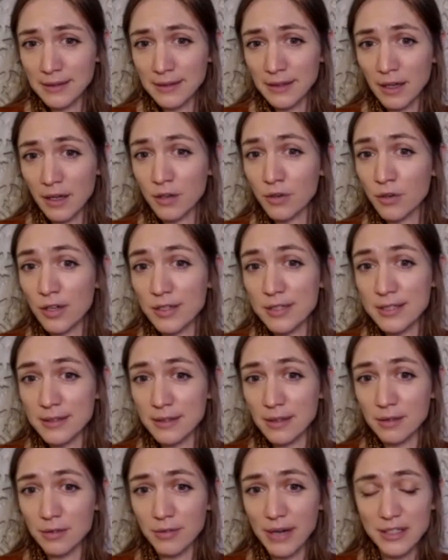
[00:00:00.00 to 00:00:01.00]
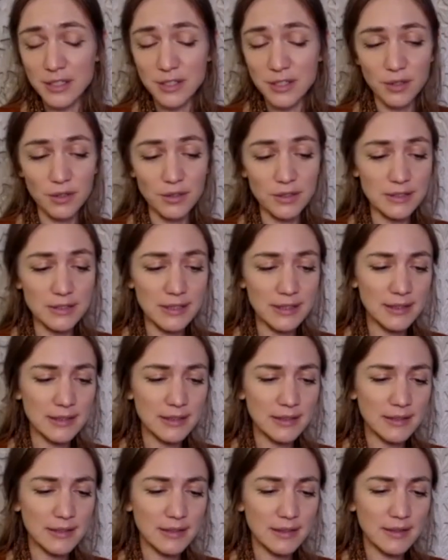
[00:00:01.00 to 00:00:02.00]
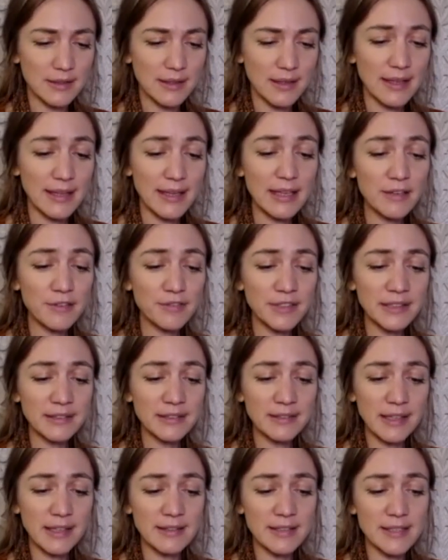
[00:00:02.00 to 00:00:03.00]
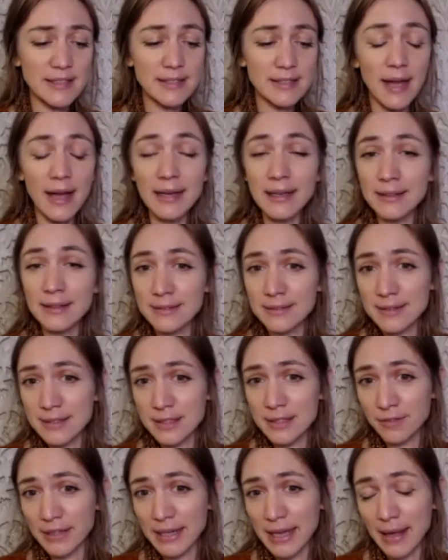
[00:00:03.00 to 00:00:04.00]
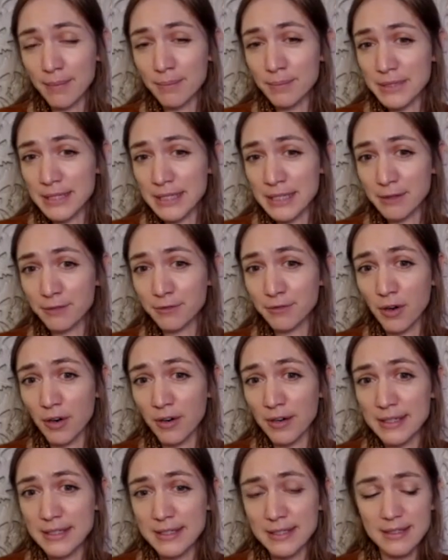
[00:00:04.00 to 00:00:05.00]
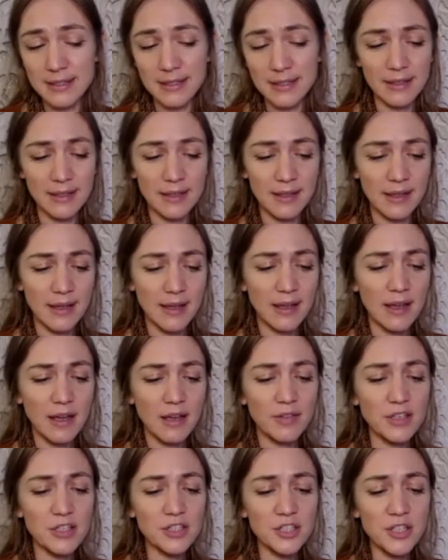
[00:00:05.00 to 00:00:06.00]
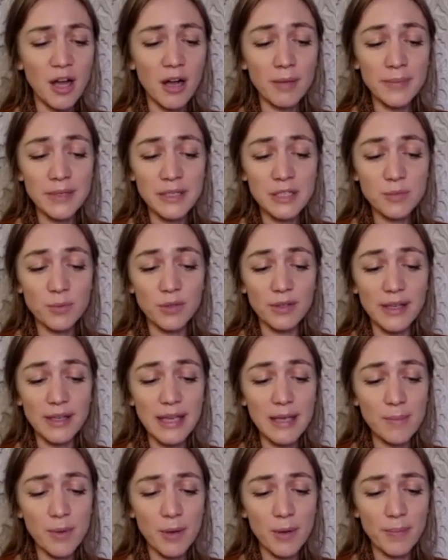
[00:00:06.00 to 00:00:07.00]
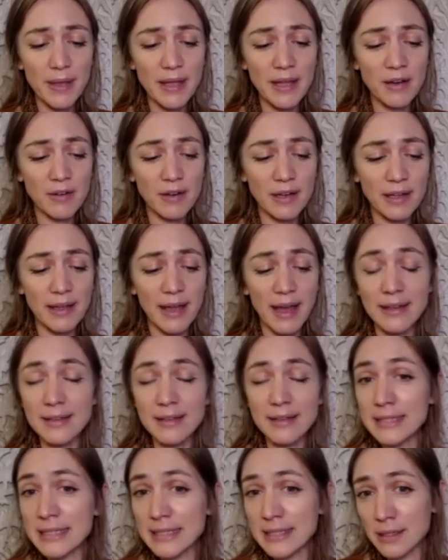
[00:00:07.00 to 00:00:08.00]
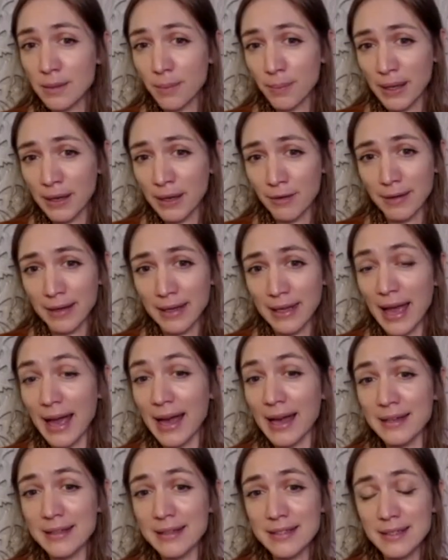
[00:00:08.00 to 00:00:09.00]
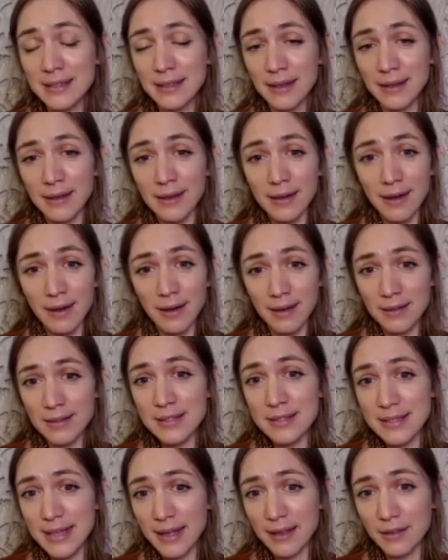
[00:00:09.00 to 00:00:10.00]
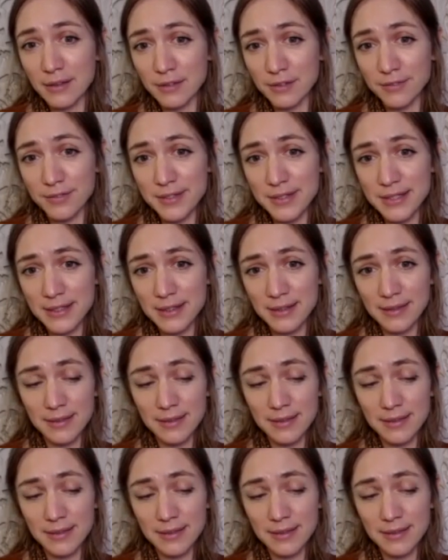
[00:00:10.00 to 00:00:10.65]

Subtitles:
across the threshold. Even in the silence of an empty forest, the shamans will keep appearing and disappearing as ourselves.